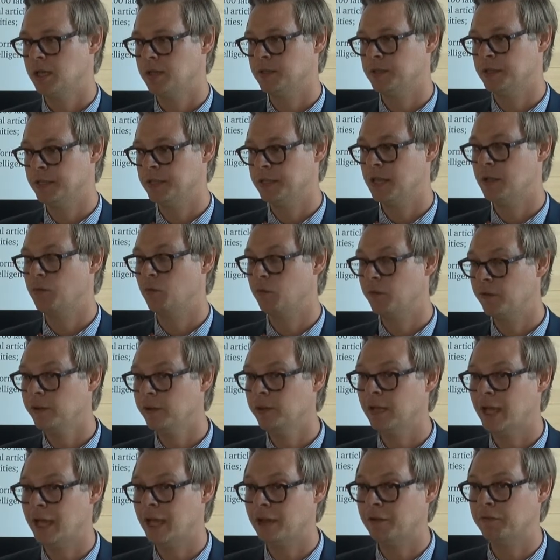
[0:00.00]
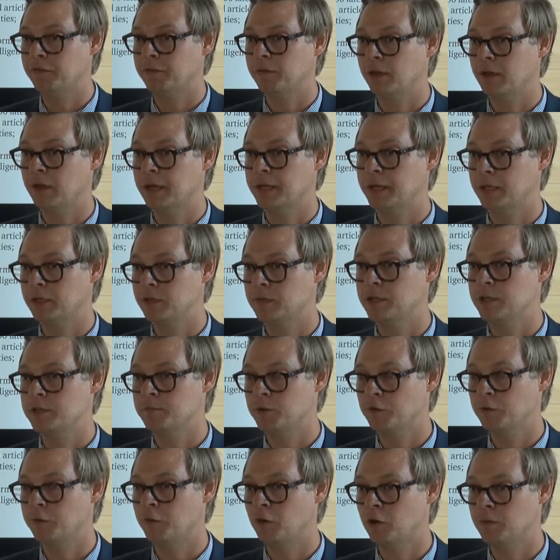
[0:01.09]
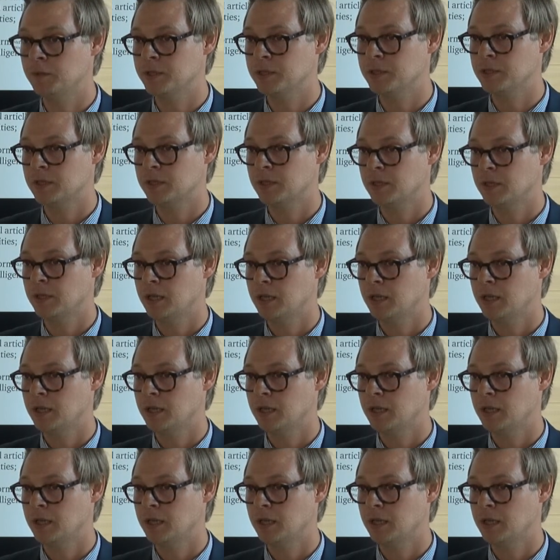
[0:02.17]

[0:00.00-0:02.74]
then they will have an increased performance.